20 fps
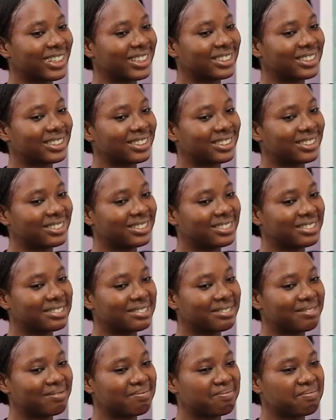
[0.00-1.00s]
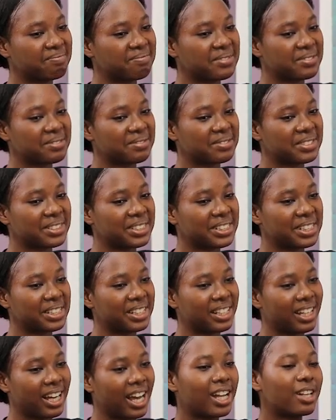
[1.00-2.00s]
writing.
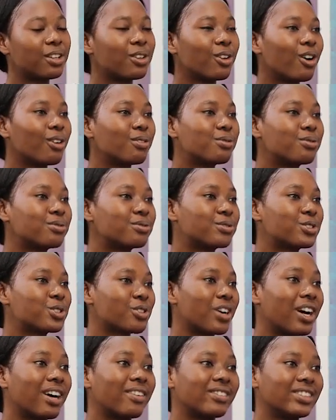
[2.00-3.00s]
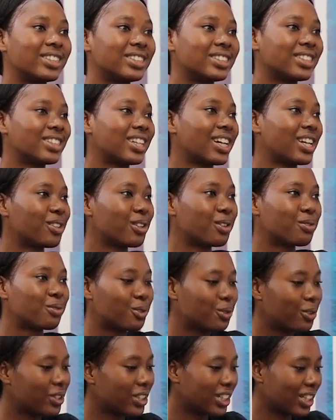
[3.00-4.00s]
I love traveling. I
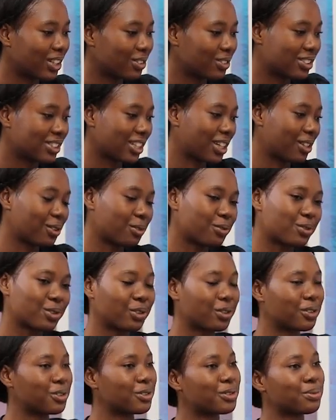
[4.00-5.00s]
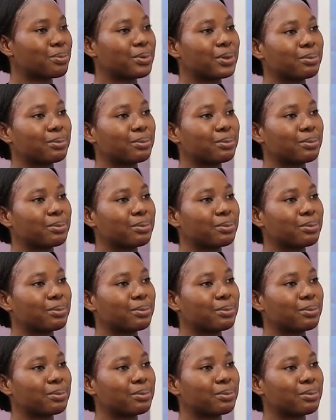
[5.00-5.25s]
love going out. I love talking to